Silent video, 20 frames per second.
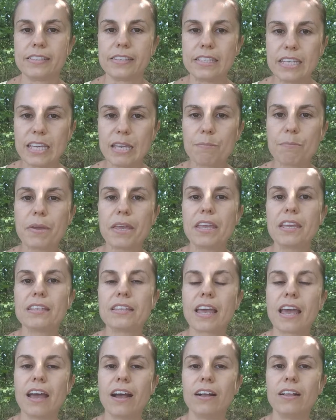Deep
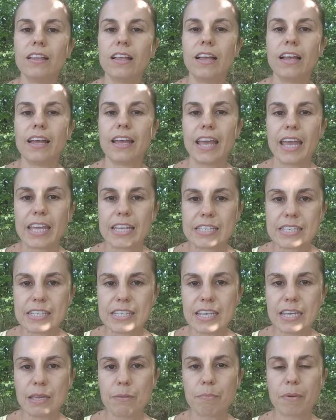inhale and
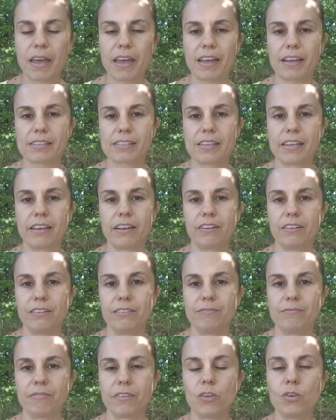deep exhale.
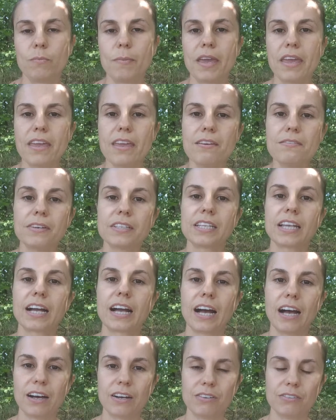You may even
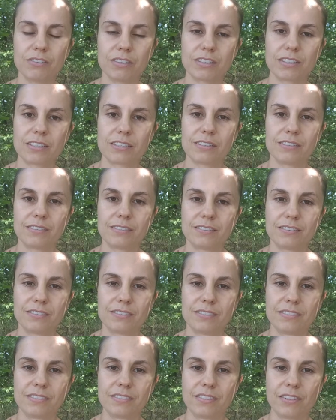count
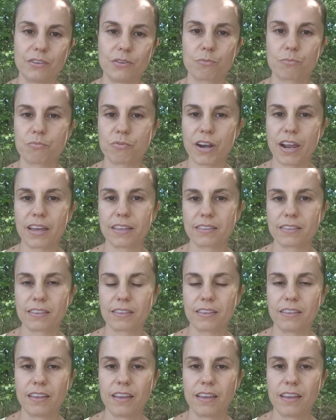your breath.